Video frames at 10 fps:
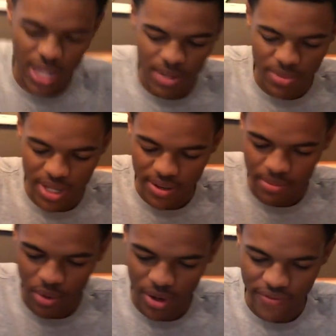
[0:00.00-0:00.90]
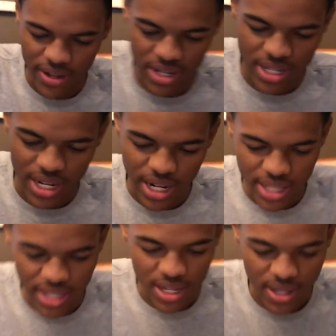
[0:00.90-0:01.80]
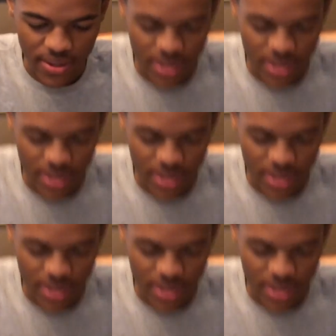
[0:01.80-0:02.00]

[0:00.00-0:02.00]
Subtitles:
they'd be more offended than anything.